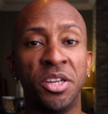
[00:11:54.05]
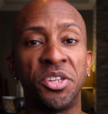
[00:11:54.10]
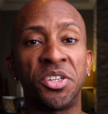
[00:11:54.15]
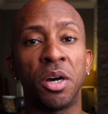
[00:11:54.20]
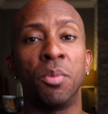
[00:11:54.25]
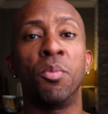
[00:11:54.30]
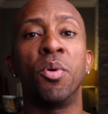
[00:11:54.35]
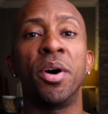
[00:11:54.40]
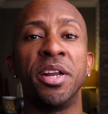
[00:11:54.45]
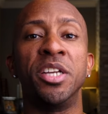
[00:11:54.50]

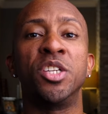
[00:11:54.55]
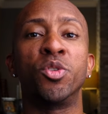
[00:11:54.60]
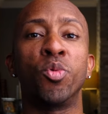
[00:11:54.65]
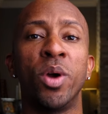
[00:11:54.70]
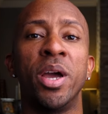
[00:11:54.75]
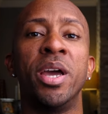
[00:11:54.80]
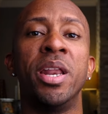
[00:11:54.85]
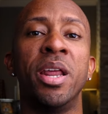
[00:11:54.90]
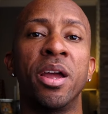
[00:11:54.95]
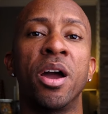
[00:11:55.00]
someone is
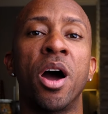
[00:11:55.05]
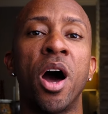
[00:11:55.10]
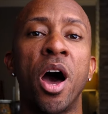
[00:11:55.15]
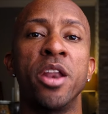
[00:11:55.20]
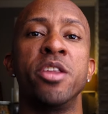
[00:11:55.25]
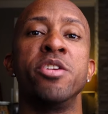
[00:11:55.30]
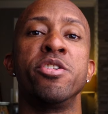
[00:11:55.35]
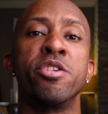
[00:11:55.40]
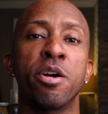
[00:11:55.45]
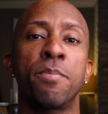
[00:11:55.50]
waiting
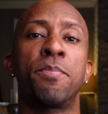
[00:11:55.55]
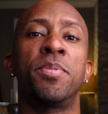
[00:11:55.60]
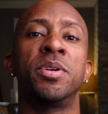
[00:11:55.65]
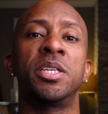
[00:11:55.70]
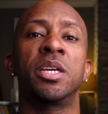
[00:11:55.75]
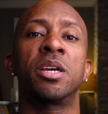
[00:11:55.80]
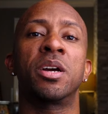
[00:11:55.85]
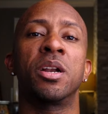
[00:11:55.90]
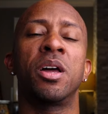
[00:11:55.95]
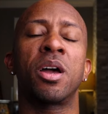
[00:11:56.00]
on your
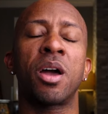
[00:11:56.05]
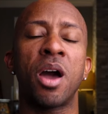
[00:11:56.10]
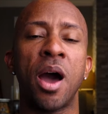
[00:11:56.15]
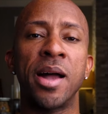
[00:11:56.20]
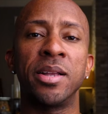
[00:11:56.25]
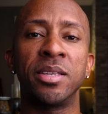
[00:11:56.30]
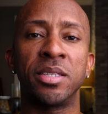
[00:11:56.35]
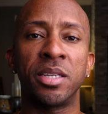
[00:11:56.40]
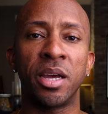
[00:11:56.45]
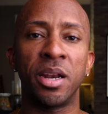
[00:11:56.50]
particular
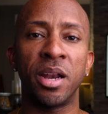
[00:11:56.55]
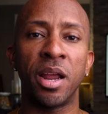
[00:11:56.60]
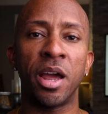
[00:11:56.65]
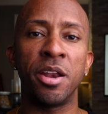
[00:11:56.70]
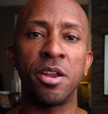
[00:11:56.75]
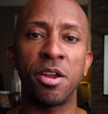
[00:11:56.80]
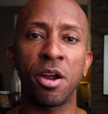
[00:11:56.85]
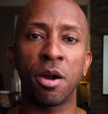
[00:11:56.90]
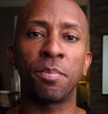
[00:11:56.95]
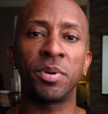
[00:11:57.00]
content
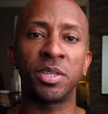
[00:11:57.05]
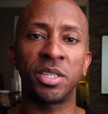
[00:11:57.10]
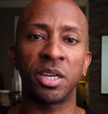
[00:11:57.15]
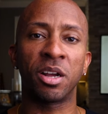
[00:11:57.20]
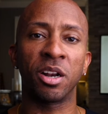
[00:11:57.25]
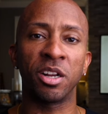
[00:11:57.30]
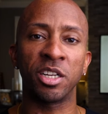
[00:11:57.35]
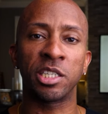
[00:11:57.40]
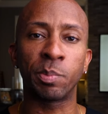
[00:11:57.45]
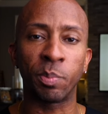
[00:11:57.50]
and your
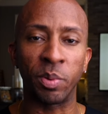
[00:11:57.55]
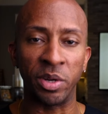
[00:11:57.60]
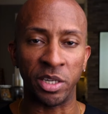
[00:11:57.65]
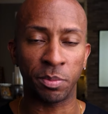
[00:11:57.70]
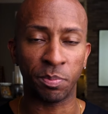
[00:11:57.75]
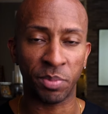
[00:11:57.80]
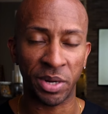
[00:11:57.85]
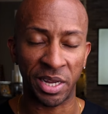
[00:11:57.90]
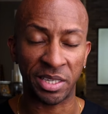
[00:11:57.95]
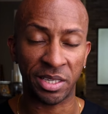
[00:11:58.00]
particular
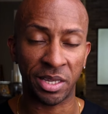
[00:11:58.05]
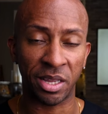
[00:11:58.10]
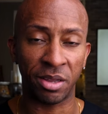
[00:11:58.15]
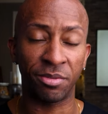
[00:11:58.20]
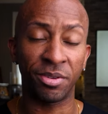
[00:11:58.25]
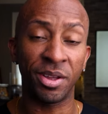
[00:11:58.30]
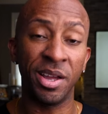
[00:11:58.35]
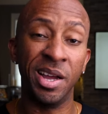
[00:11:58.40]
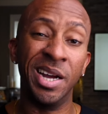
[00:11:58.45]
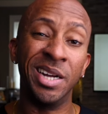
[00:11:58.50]

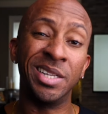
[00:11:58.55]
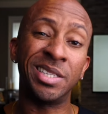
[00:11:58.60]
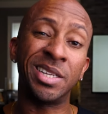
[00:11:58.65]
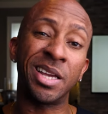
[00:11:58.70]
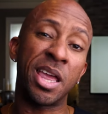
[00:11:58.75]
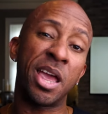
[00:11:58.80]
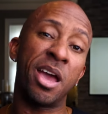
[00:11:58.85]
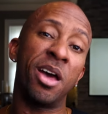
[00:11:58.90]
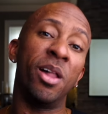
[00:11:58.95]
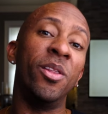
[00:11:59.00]
perspective
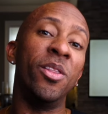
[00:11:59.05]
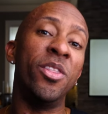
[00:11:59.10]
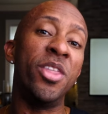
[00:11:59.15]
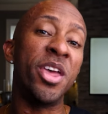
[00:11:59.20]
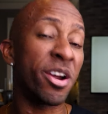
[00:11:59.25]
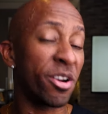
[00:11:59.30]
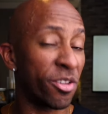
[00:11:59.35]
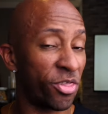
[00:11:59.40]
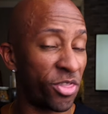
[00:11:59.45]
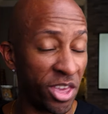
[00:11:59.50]
to get
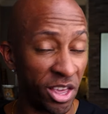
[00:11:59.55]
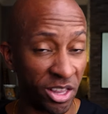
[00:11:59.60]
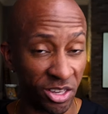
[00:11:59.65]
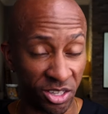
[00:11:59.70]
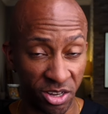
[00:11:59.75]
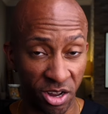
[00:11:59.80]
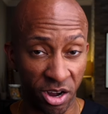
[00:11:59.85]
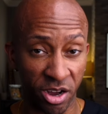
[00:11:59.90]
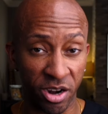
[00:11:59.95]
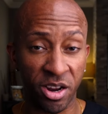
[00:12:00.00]
their
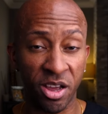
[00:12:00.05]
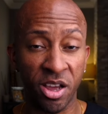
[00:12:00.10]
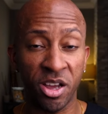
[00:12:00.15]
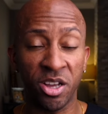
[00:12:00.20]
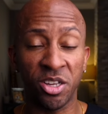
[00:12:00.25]
things done.